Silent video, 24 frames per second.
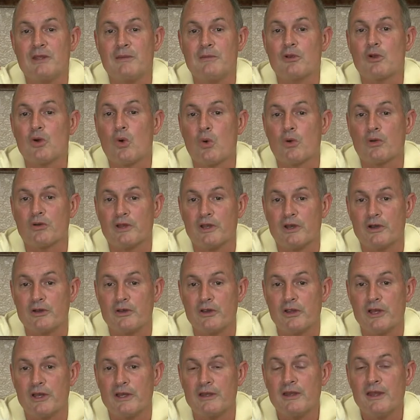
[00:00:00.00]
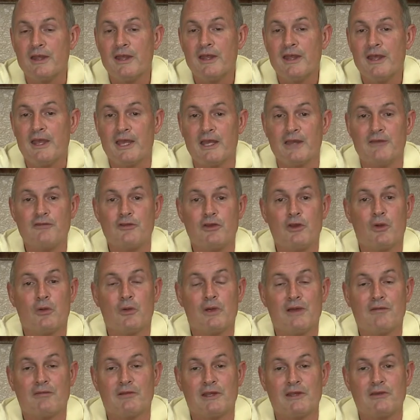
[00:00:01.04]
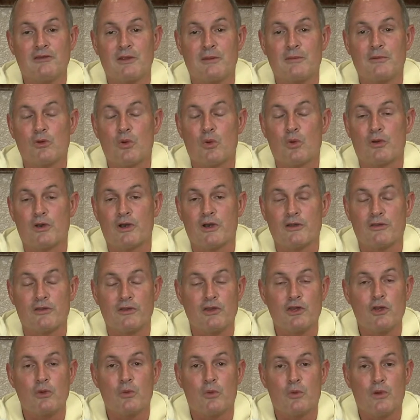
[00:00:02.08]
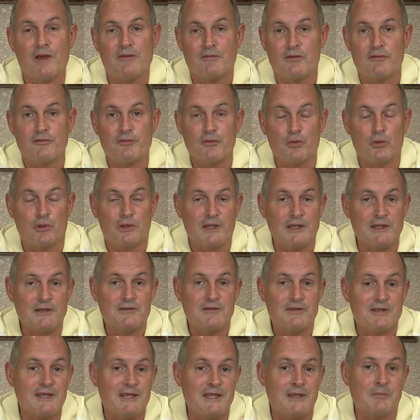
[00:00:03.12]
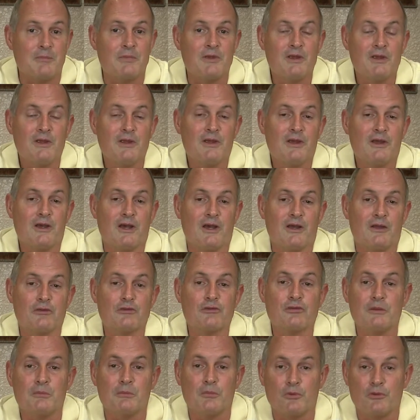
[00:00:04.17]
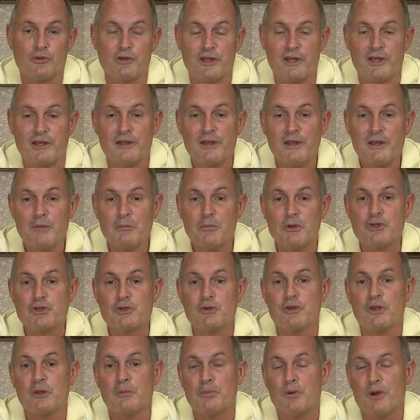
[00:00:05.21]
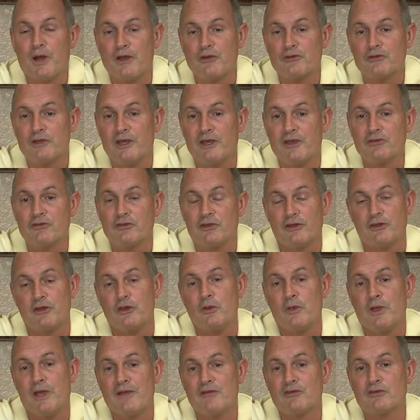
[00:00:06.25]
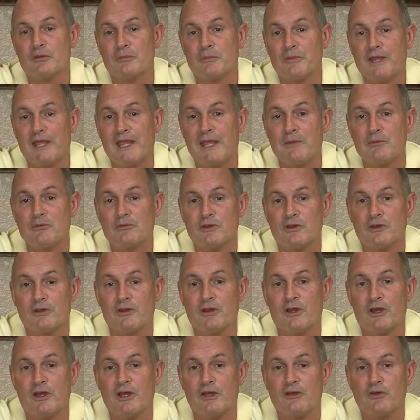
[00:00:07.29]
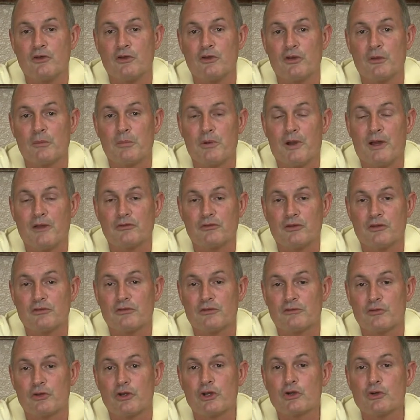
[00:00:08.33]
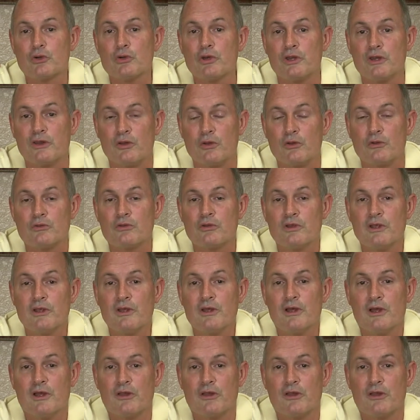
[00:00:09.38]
team coordinator yet, and if you don't have a lead team coordinator, then you won't have a full lead team assembled yet. But you're in the process, and you have some names, and you're in the process of recruiting those